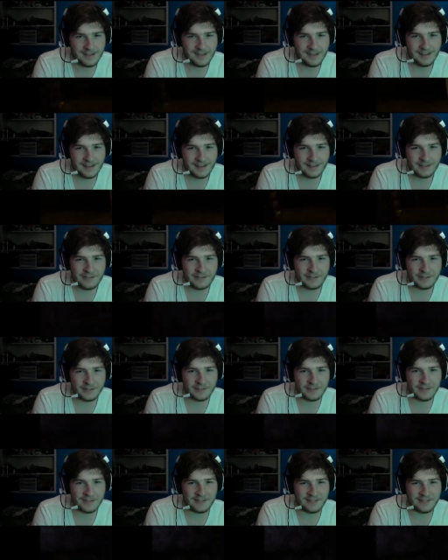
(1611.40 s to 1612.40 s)
Cause
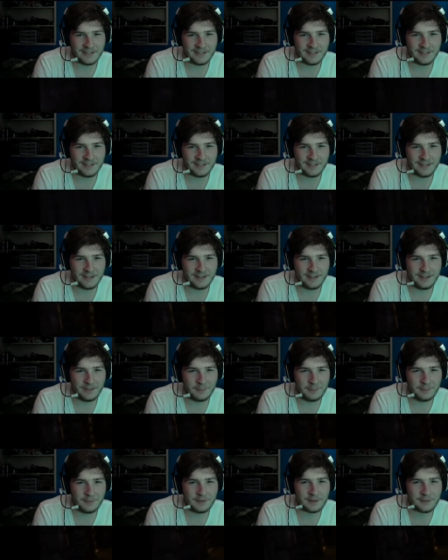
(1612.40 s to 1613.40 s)
it's, uh, pretty
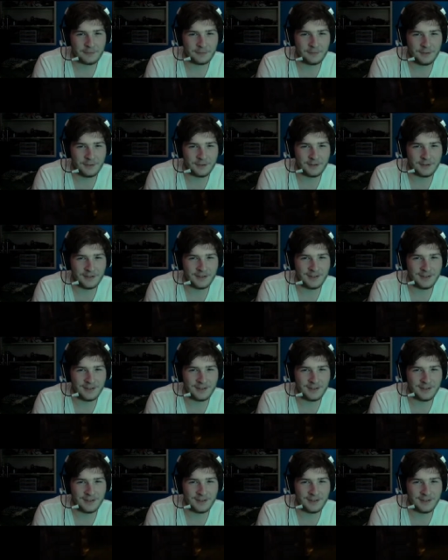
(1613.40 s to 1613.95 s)
fun.